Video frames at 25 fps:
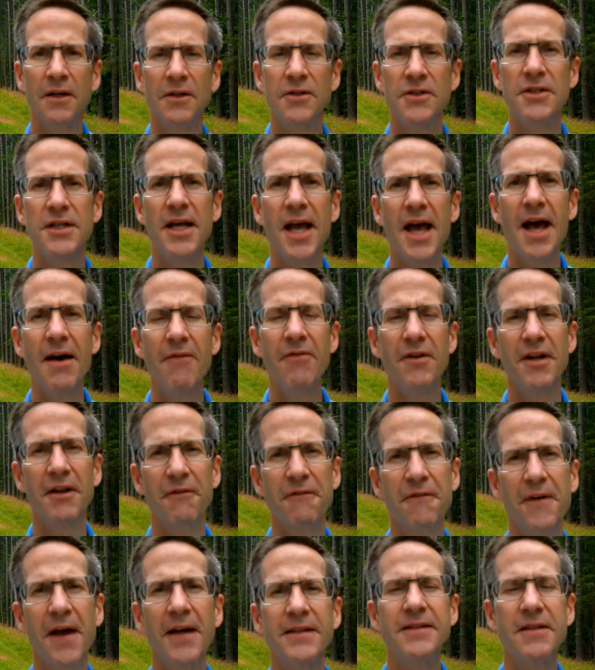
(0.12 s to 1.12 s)
Do you have an
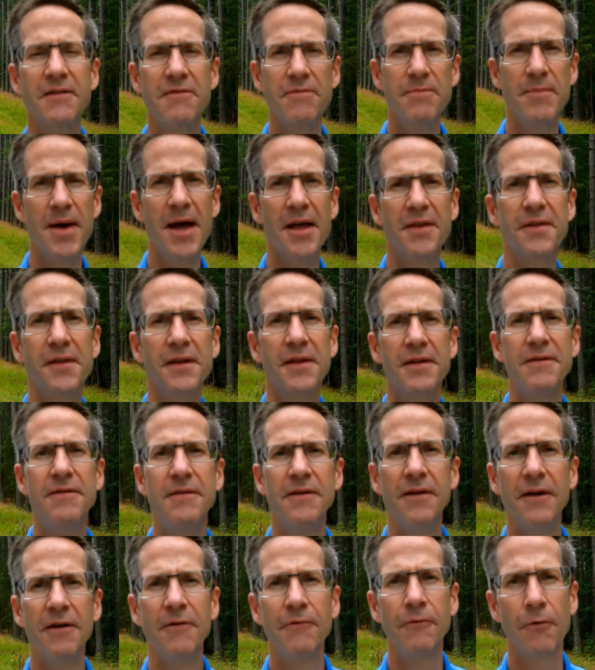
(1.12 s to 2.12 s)
effective method
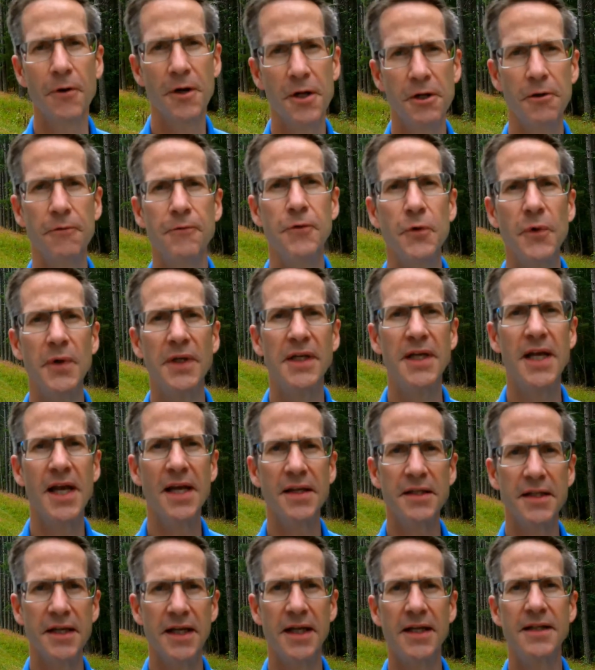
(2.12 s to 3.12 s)
for interviewing
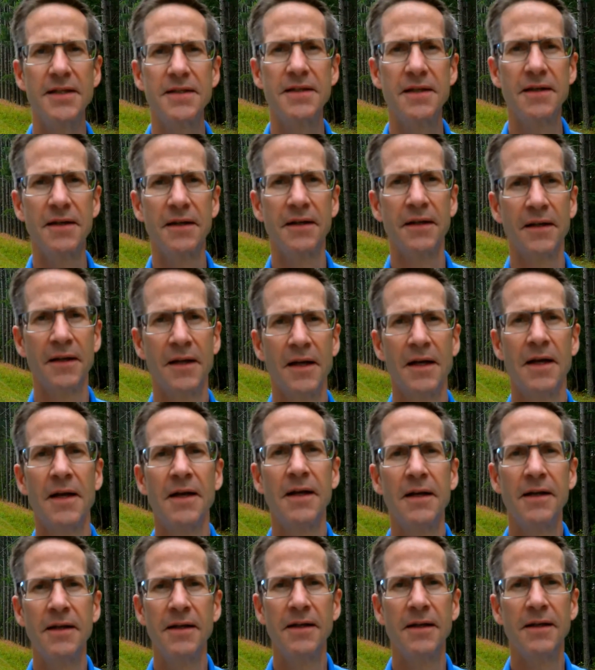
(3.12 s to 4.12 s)
candidates?
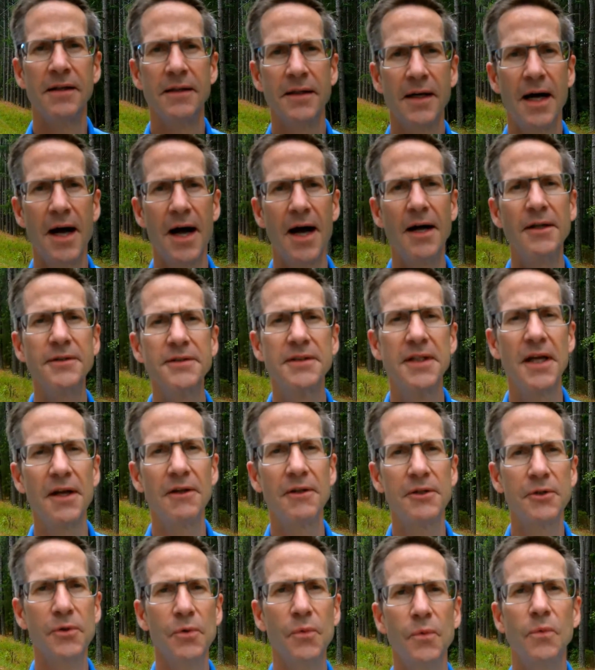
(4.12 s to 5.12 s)
I'll
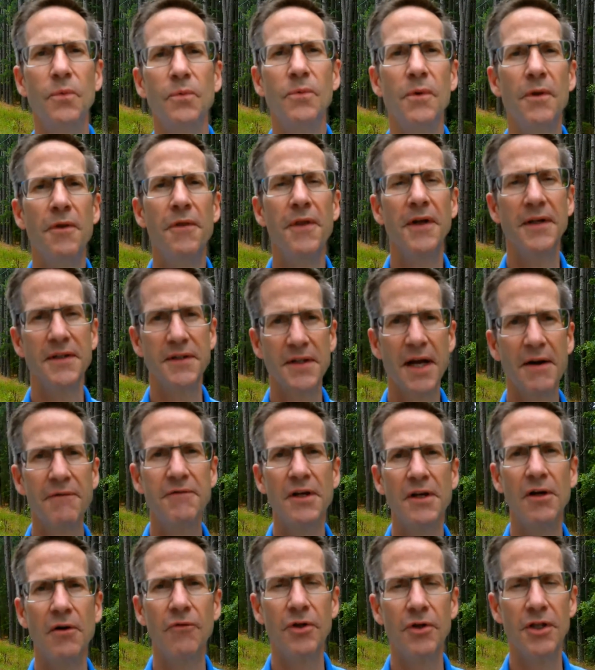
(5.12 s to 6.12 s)
tell you things I've
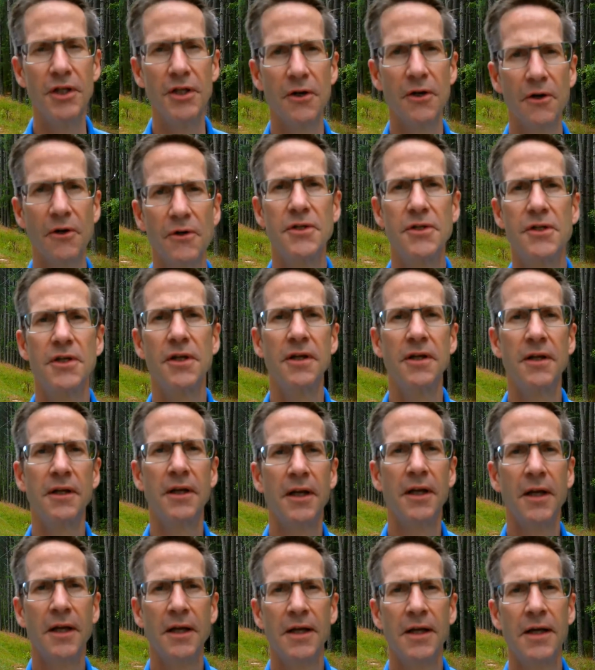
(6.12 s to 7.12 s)
done over the years.
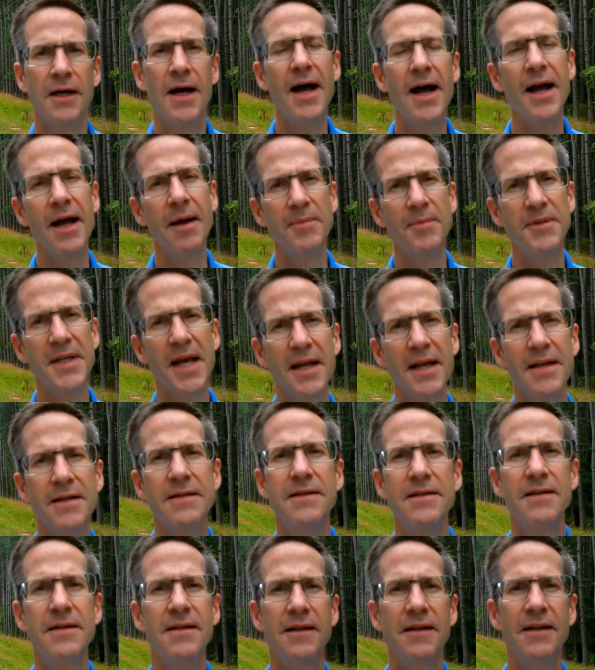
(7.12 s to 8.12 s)
Hi, I'm Ted,
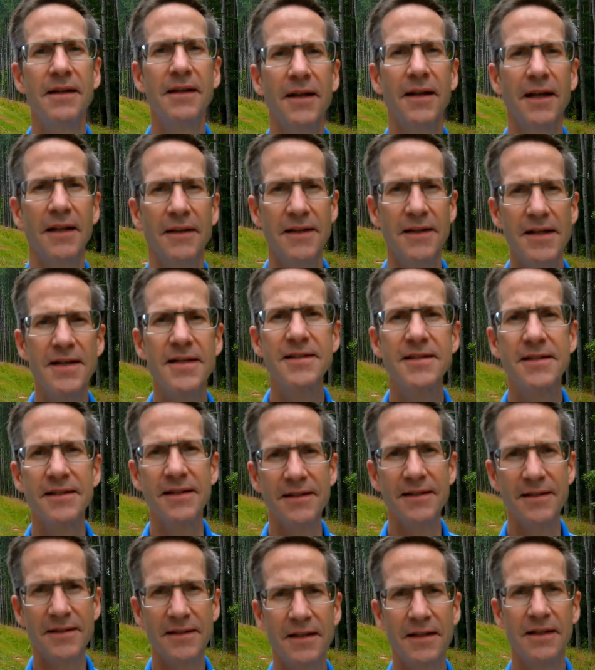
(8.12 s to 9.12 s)
and this
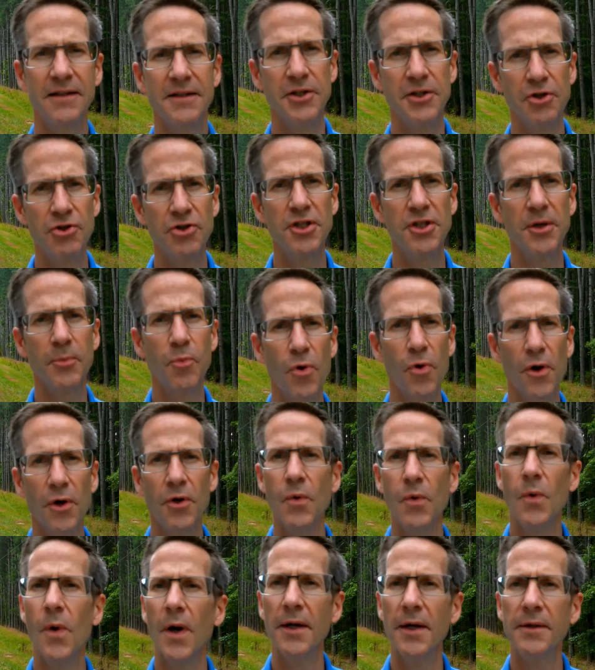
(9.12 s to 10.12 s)
is Leadership
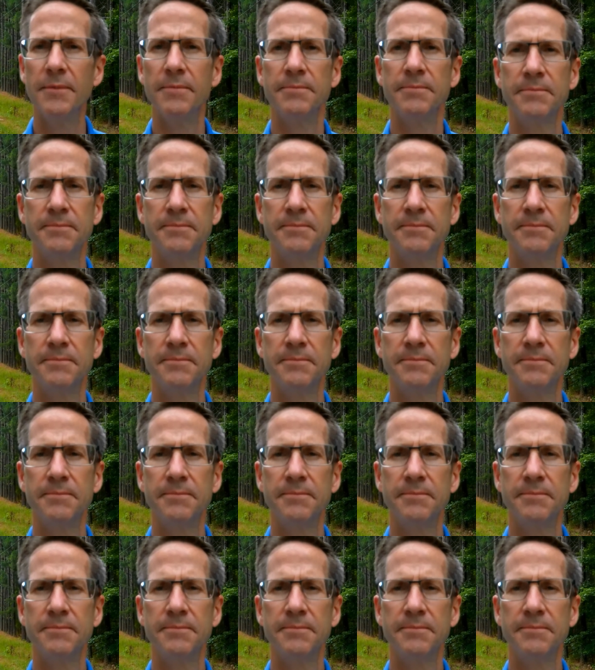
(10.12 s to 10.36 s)
101.